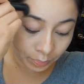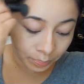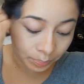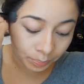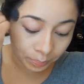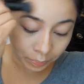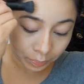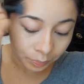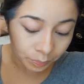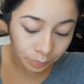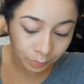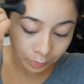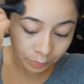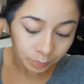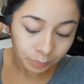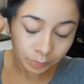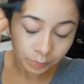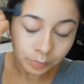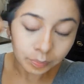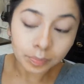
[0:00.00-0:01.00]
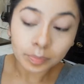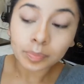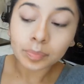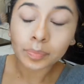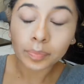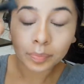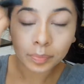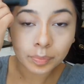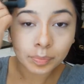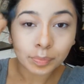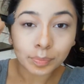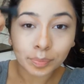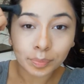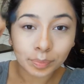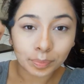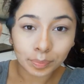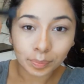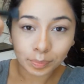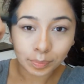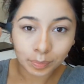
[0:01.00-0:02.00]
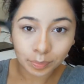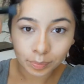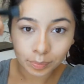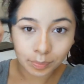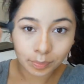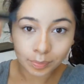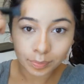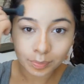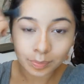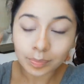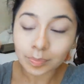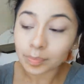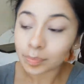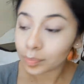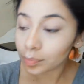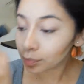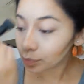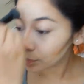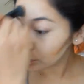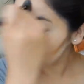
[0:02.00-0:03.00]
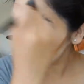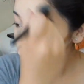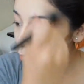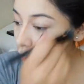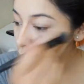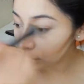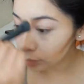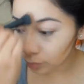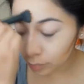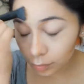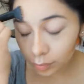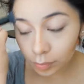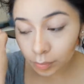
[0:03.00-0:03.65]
Nothing is said.